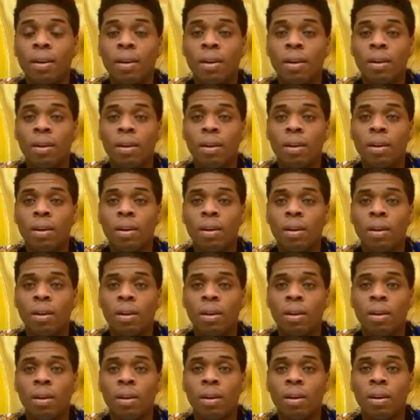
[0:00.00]

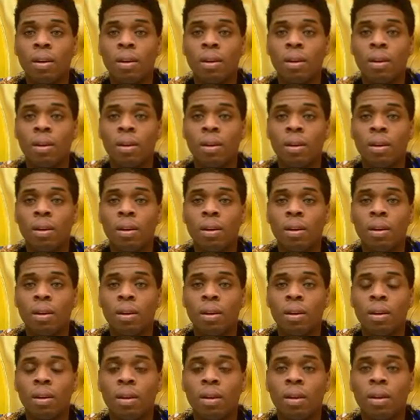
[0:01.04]
(silence)